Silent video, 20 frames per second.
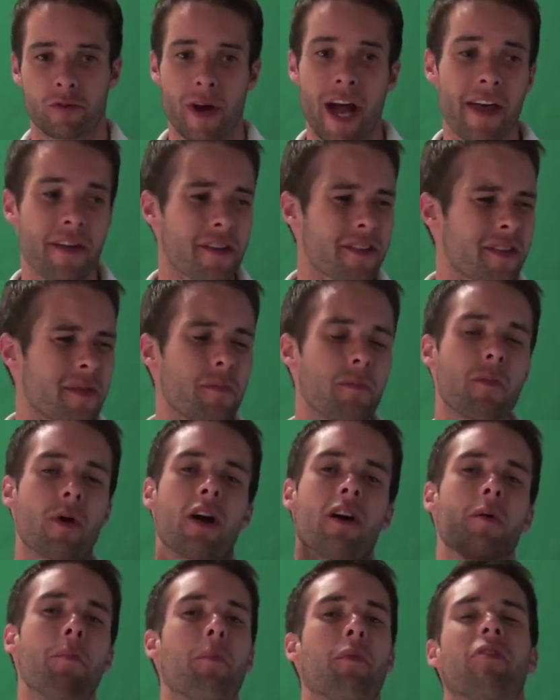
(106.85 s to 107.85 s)
rather than
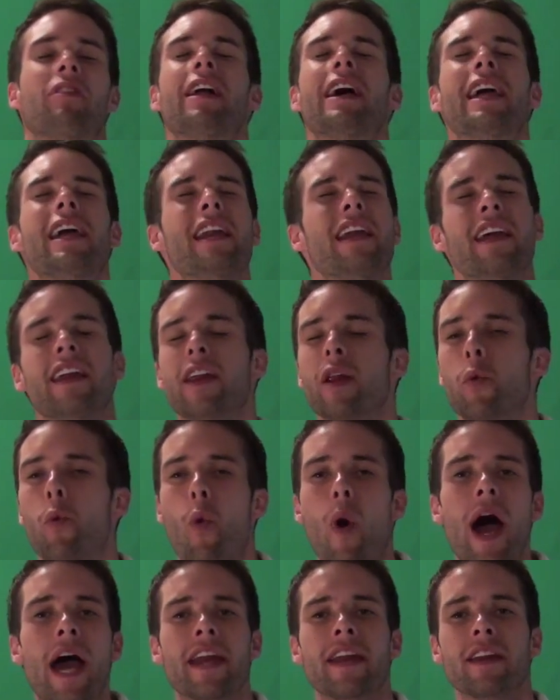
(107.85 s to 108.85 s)
complaining and
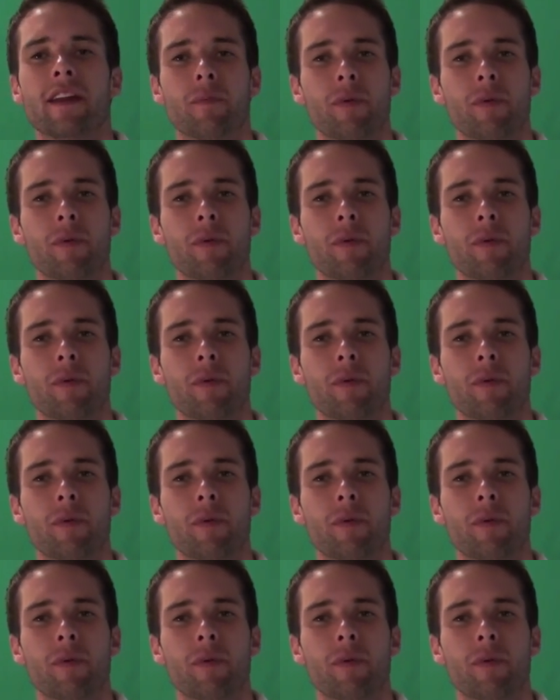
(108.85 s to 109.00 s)
whining